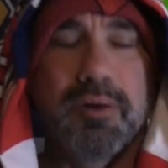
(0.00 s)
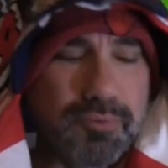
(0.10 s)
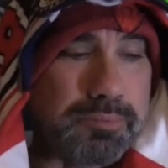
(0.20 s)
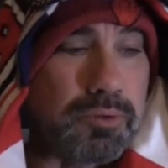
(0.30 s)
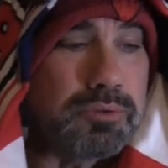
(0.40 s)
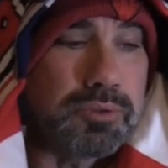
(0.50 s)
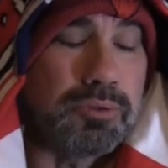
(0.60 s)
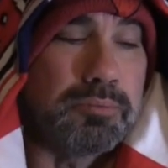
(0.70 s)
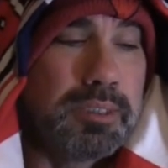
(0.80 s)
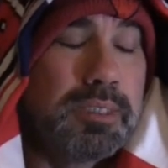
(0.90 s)
from
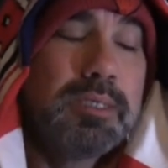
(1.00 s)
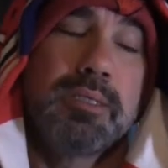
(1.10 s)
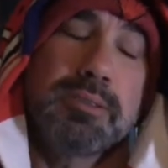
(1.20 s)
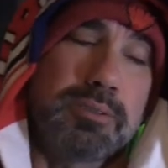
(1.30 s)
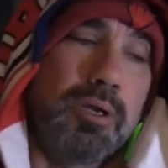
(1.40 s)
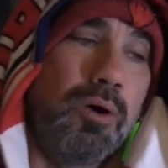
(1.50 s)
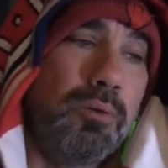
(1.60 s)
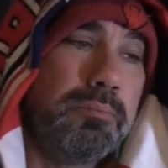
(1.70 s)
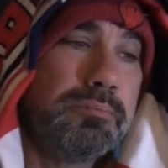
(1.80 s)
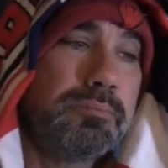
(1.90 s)
YouTube. So